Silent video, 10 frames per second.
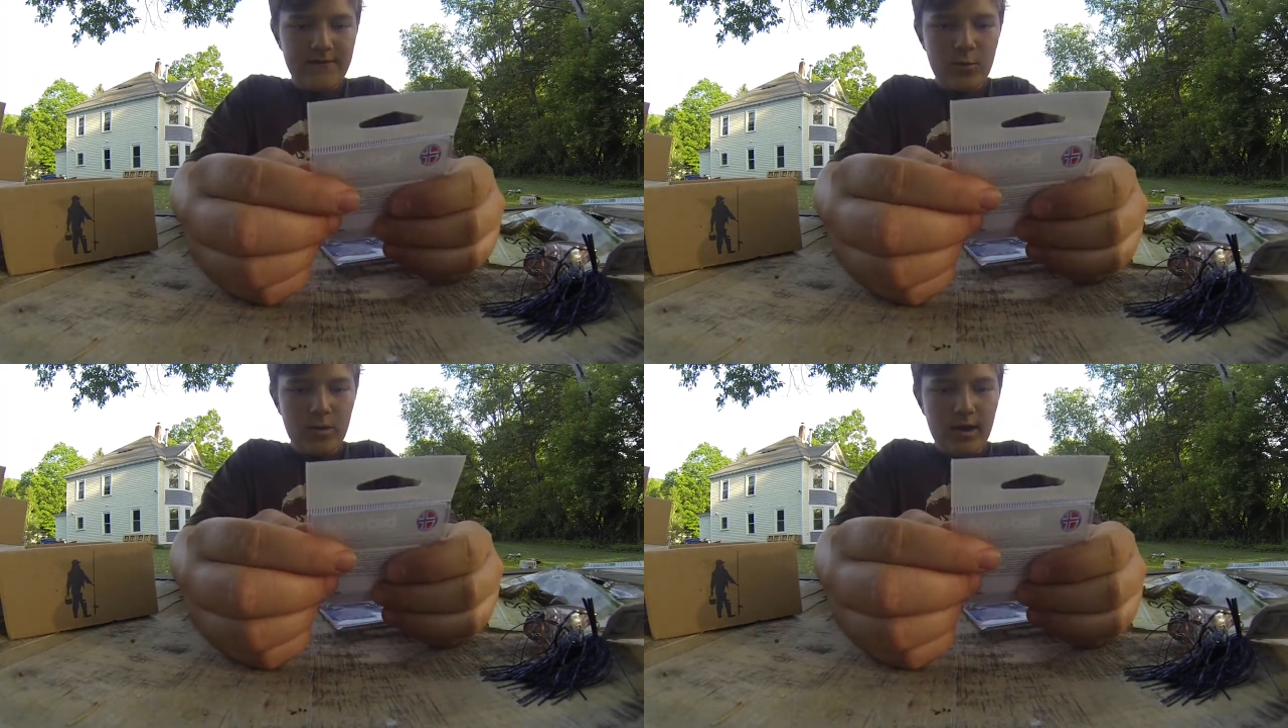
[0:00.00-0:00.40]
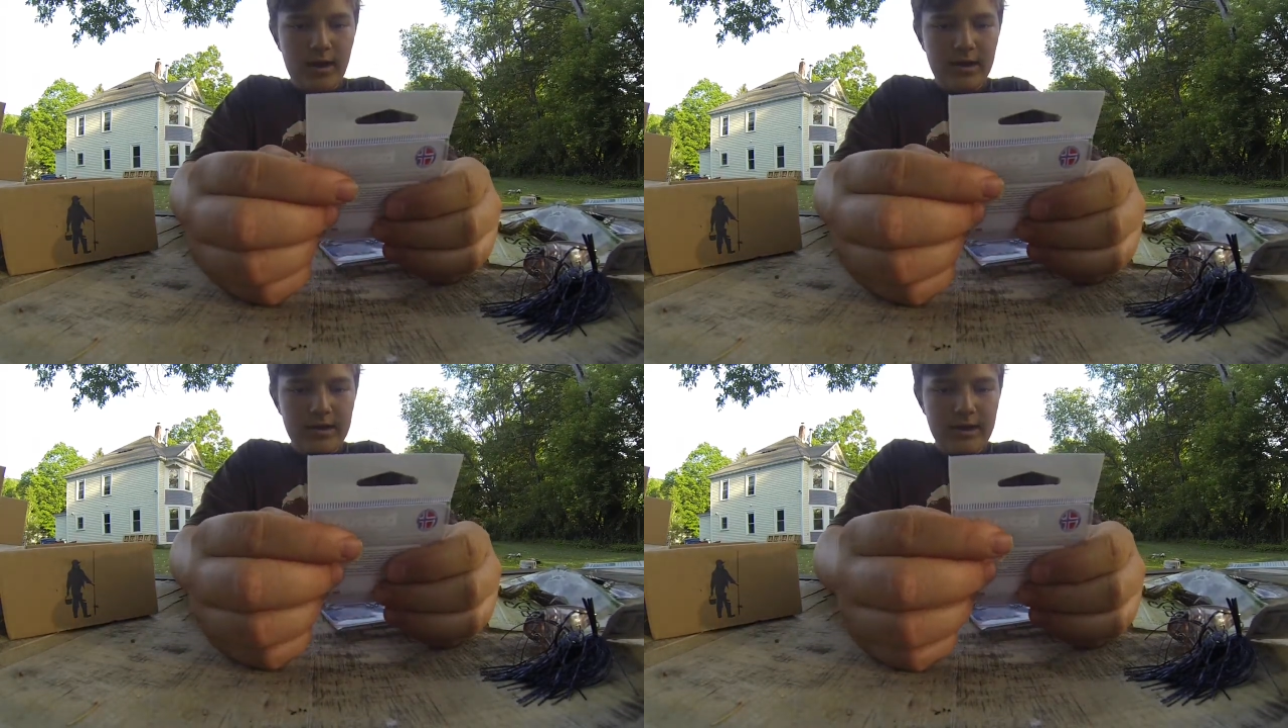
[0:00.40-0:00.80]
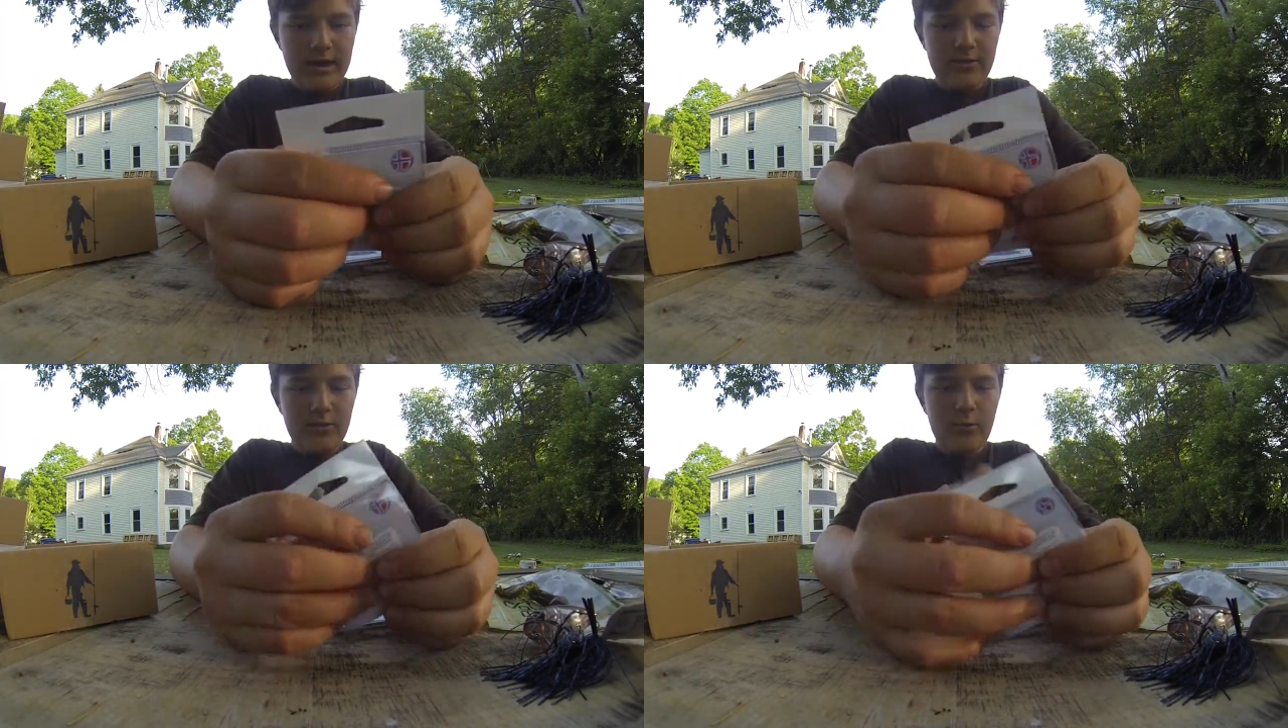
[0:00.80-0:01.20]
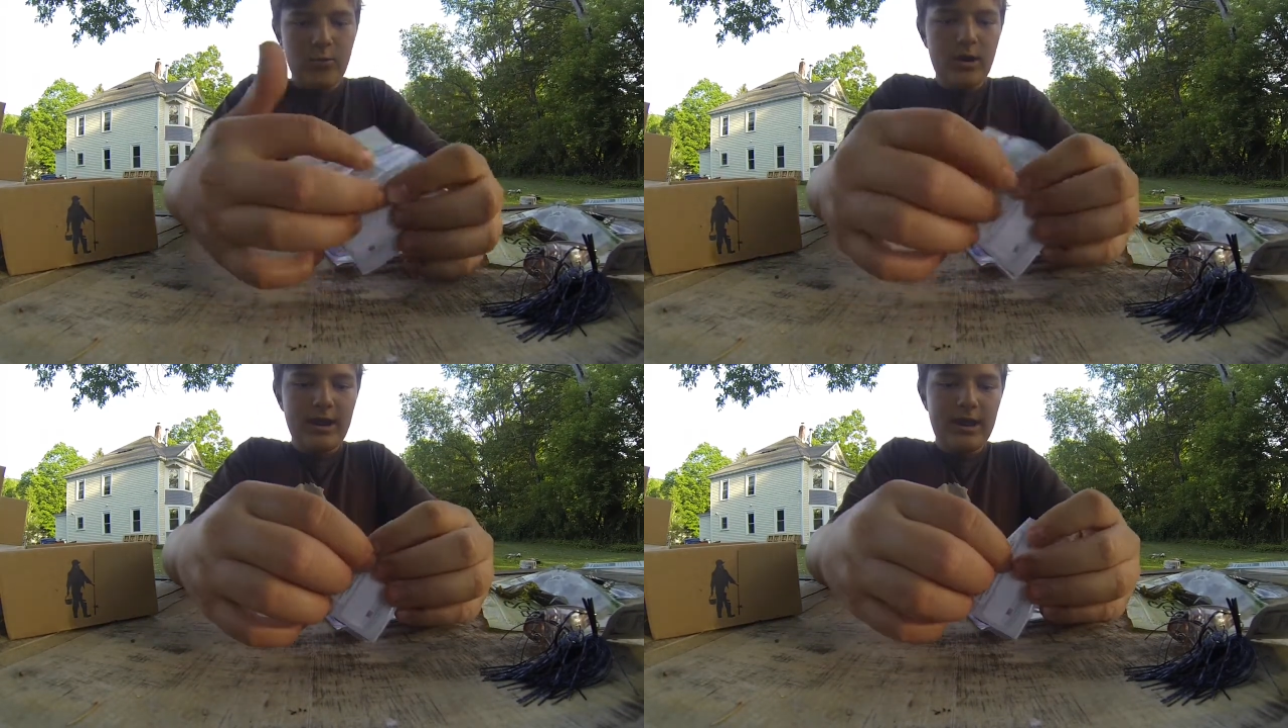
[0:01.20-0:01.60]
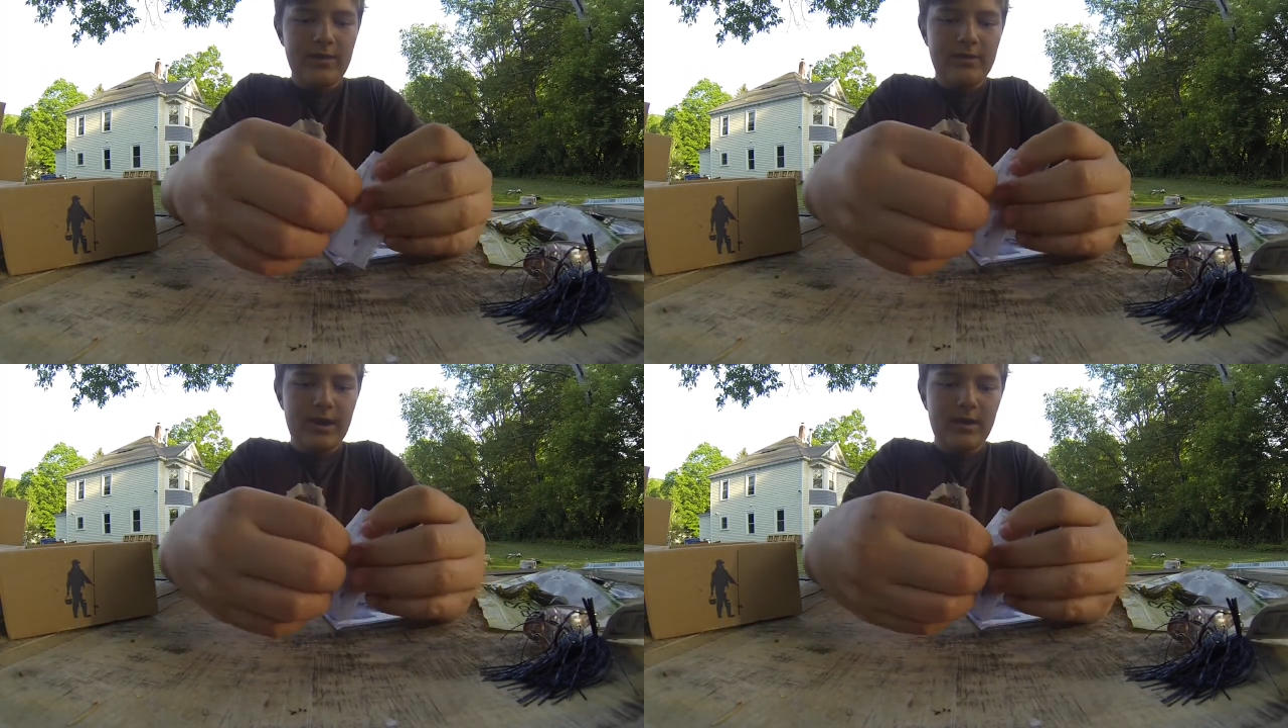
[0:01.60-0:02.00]
4-aught, and they're 1
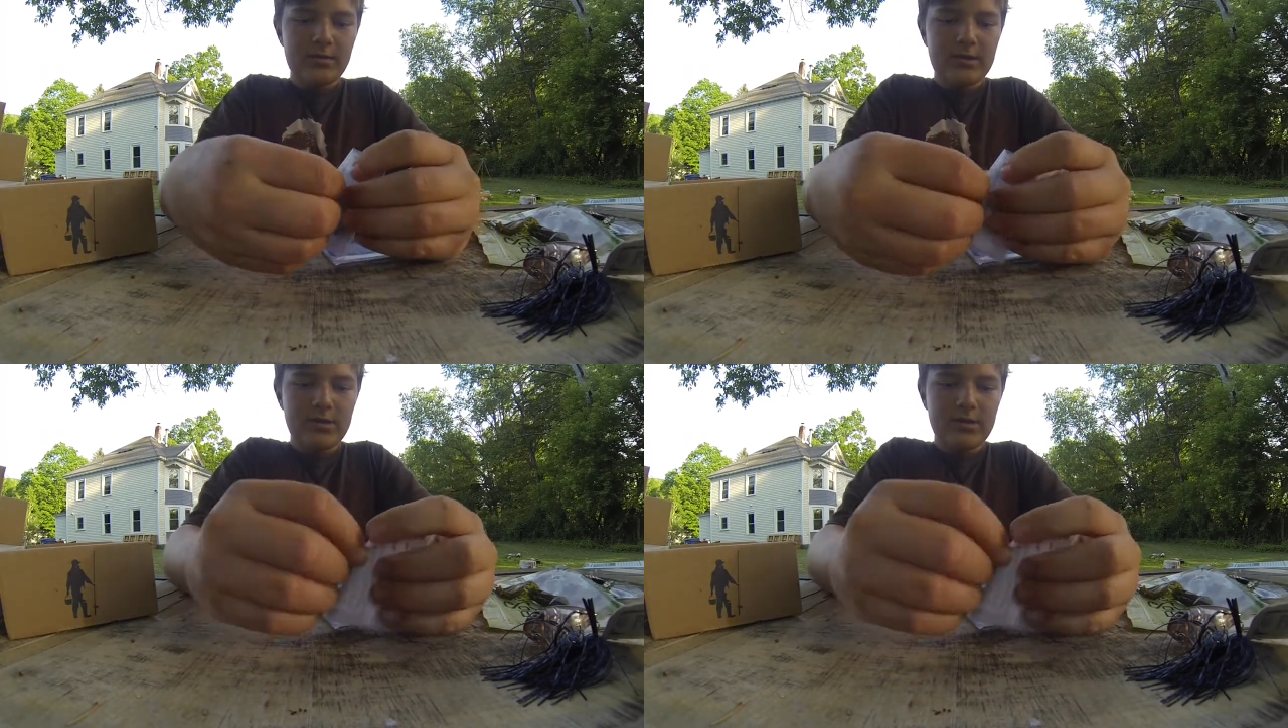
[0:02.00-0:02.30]
8 ounce.